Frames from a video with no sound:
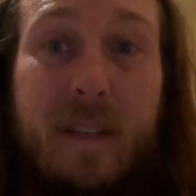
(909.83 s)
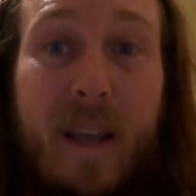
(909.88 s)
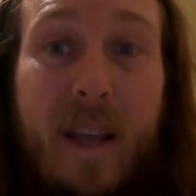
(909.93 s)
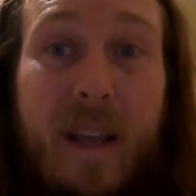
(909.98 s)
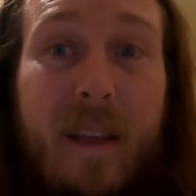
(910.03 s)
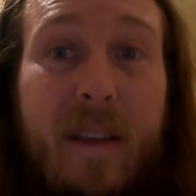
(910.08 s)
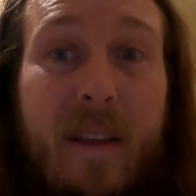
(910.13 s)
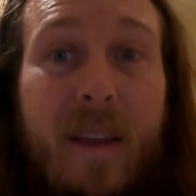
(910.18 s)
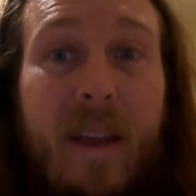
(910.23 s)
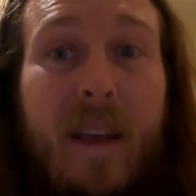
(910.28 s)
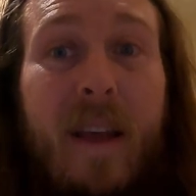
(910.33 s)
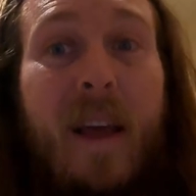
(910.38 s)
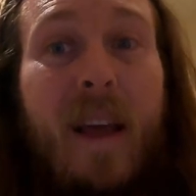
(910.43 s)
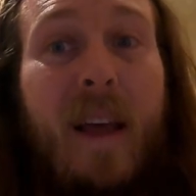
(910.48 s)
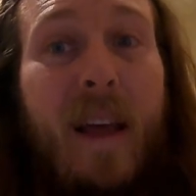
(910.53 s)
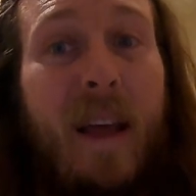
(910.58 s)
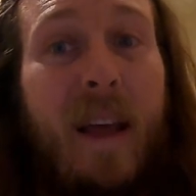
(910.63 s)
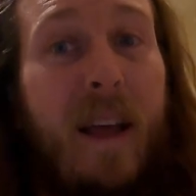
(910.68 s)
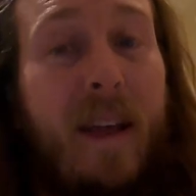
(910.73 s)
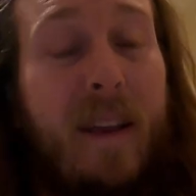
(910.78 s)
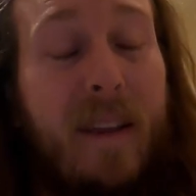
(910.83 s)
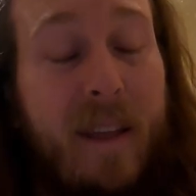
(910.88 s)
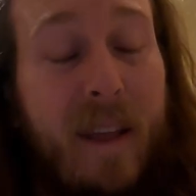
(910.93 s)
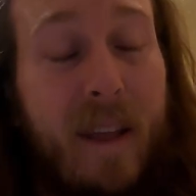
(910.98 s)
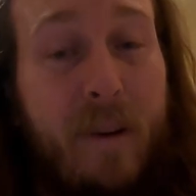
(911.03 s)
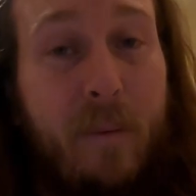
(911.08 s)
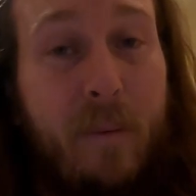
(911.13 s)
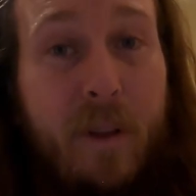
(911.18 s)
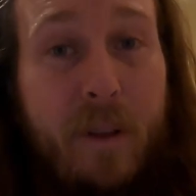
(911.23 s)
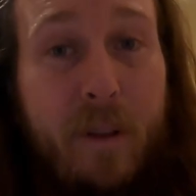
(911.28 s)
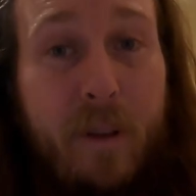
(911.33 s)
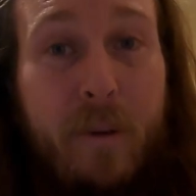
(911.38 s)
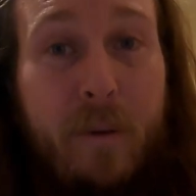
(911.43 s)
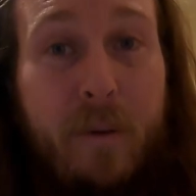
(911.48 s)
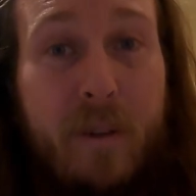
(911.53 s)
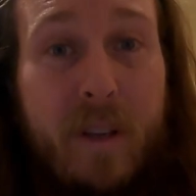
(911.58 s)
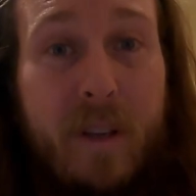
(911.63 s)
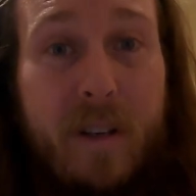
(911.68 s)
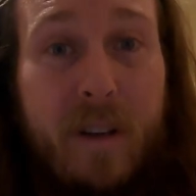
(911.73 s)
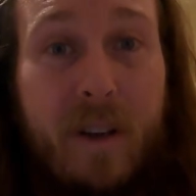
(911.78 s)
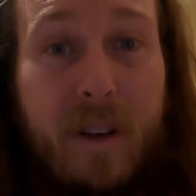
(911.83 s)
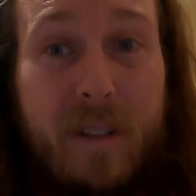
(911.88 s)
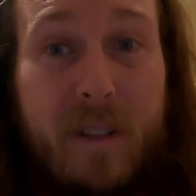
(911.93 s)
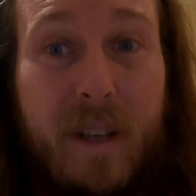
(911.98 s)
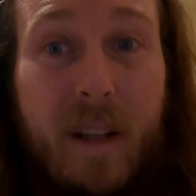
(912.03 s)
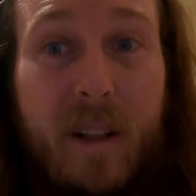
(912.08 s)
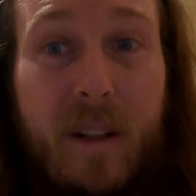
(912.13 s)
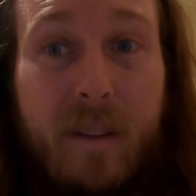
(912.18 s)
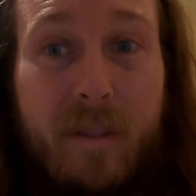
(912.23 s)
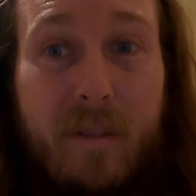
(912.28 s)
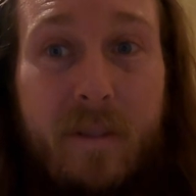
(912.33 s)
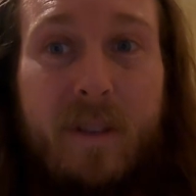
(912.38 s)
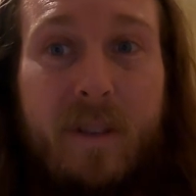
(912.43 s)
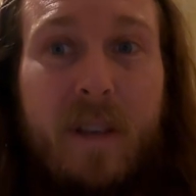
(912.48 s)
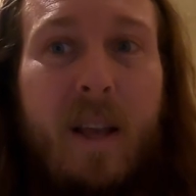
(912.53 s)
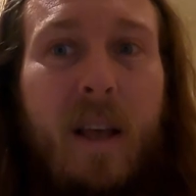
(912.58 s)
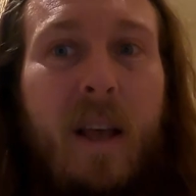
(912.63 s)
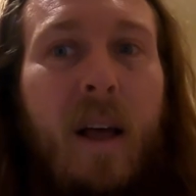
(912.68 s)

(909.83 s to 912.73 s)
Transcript: take, and can we use this ourselves?